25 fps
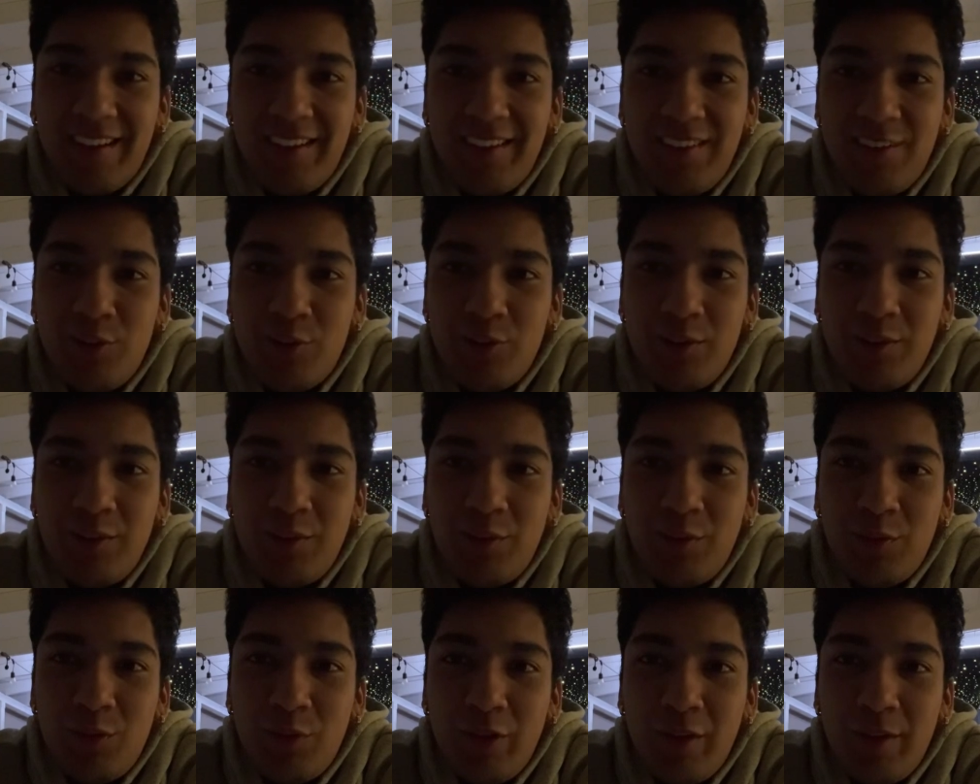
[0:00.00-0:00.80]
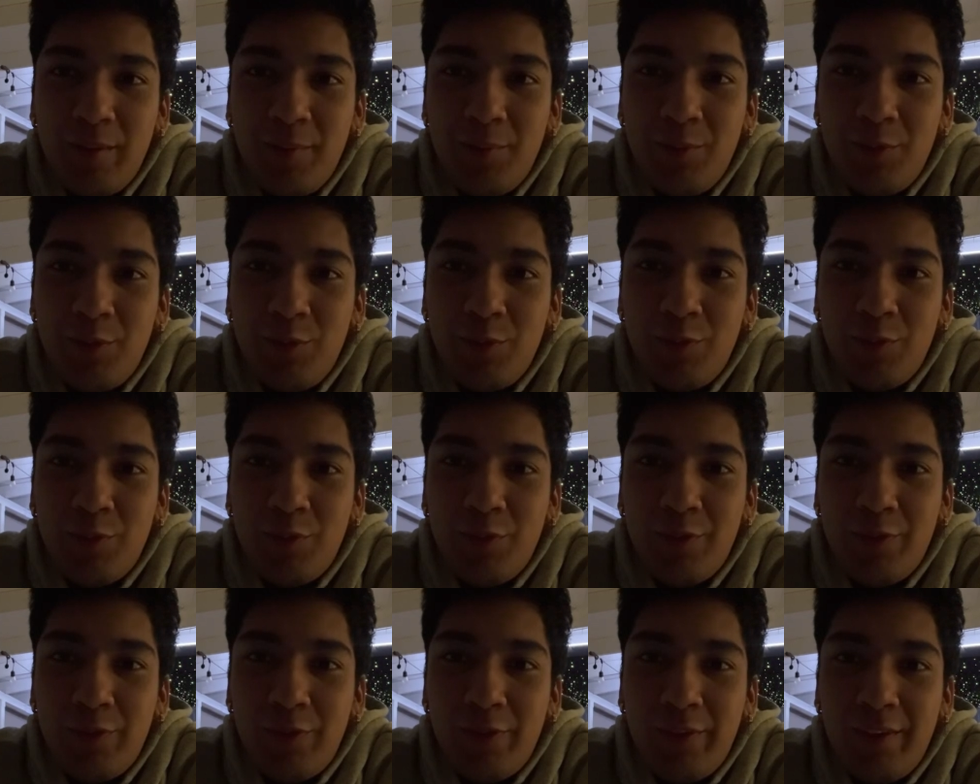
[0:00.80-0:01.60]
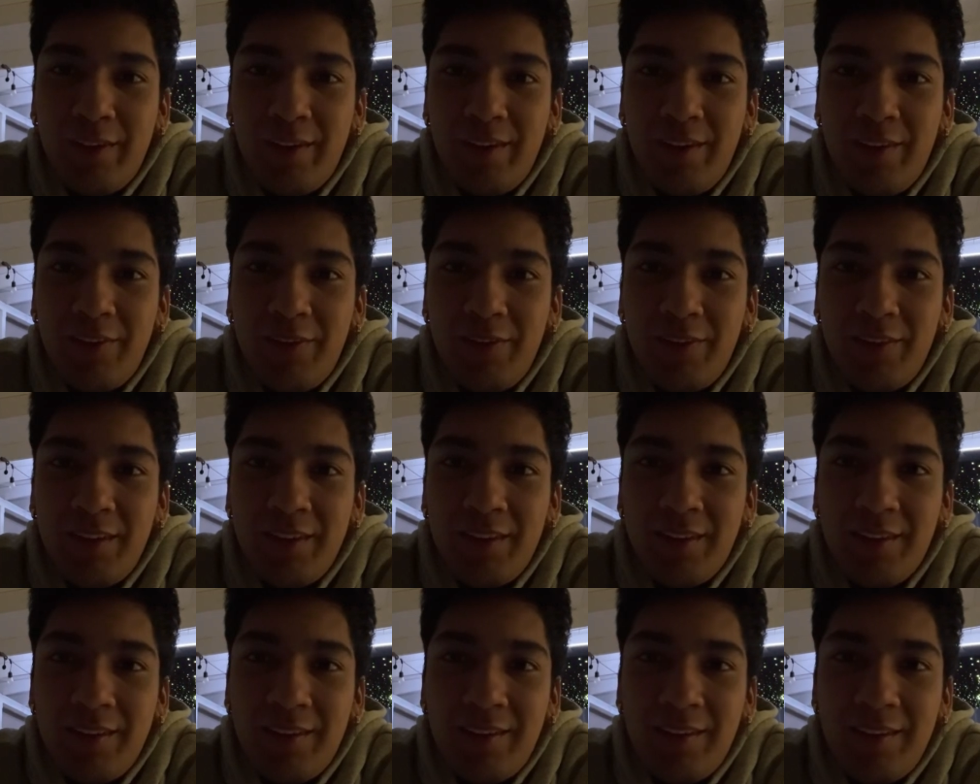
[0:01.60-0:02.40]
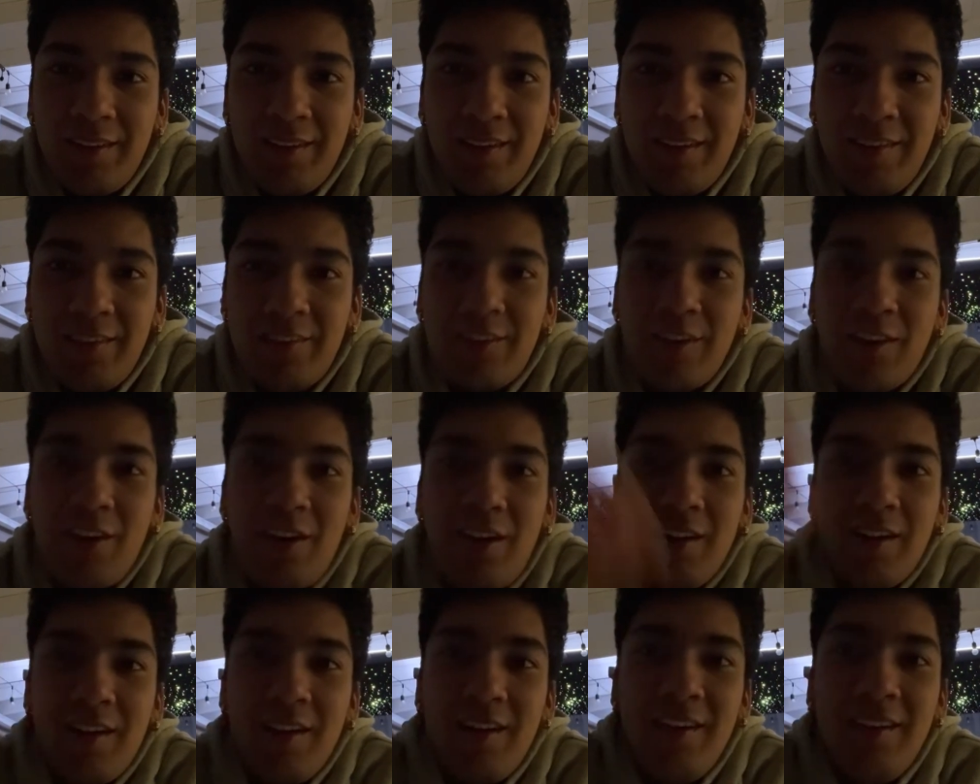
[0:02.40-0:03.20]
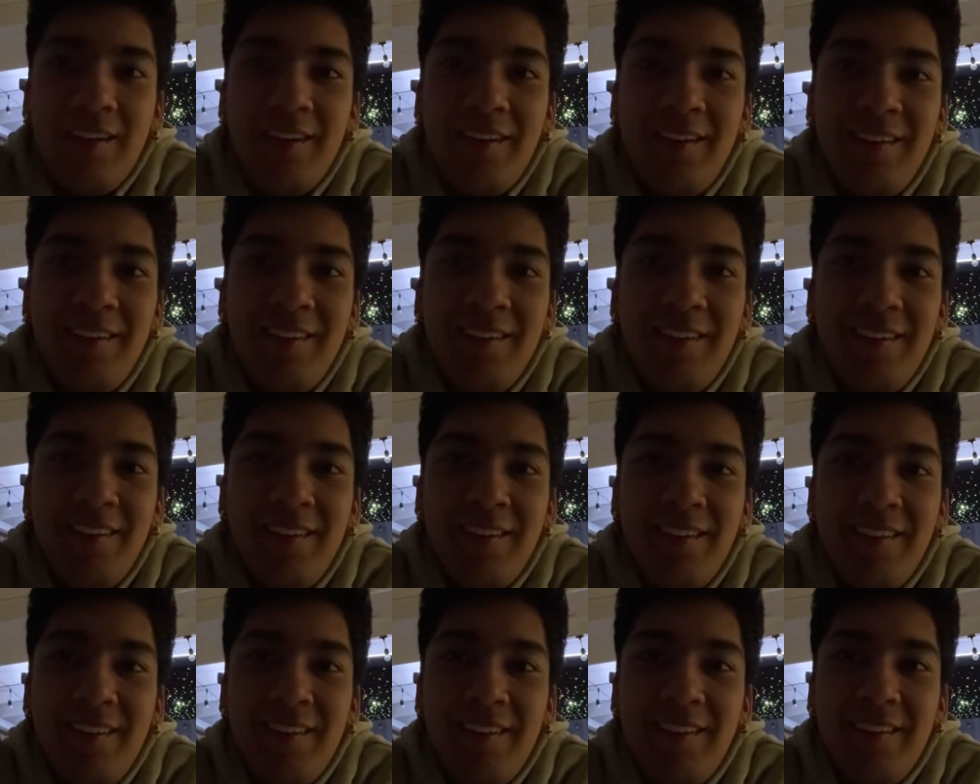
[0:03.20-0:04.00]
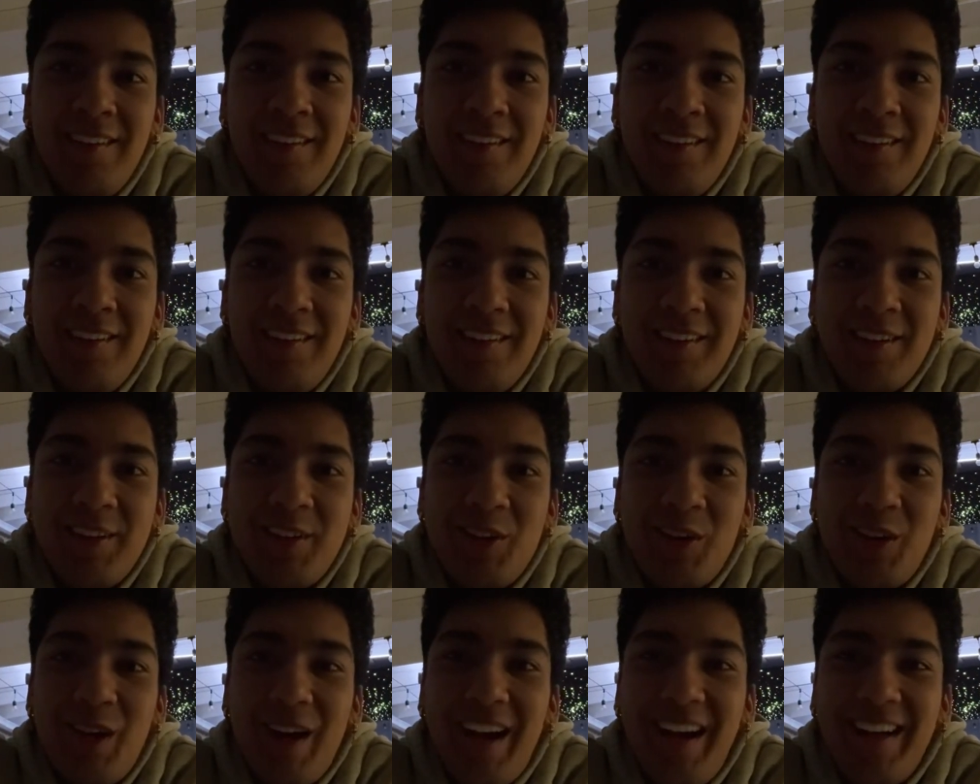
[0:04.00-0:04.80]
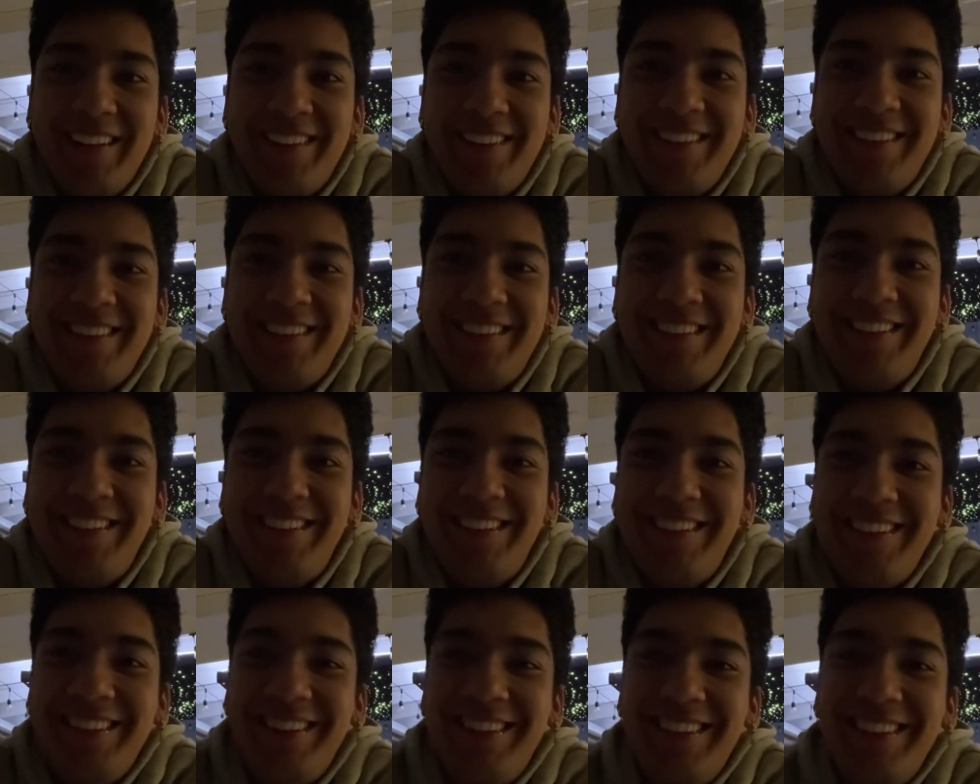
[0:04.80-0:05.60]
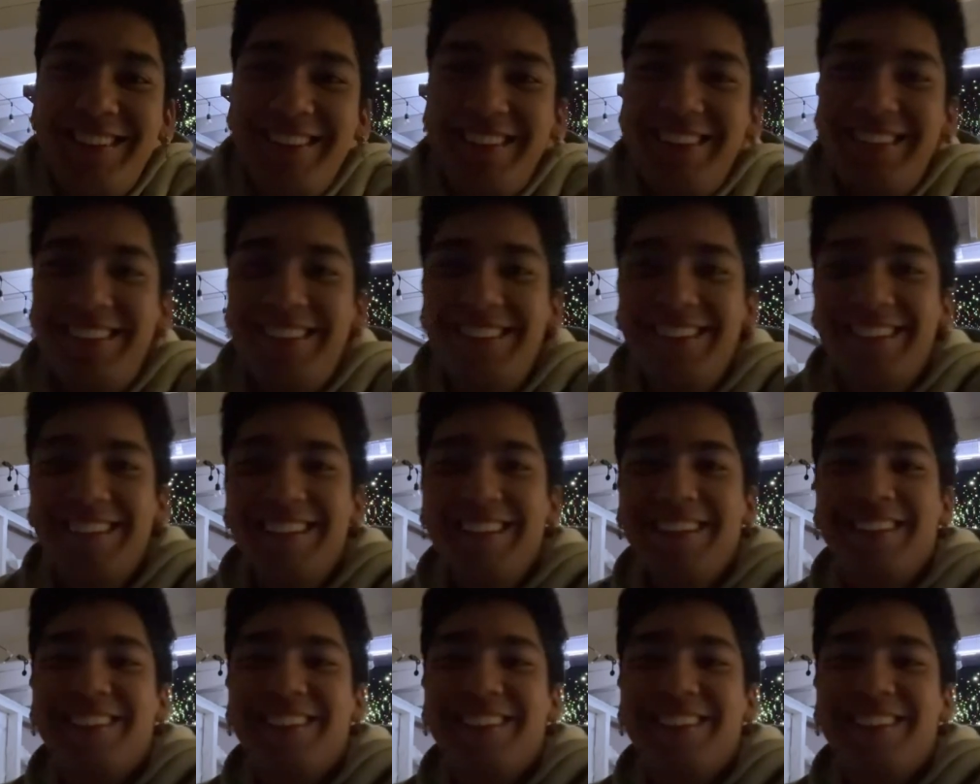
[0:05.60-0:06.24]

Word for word: Tiny streets for him to lift and talk trash.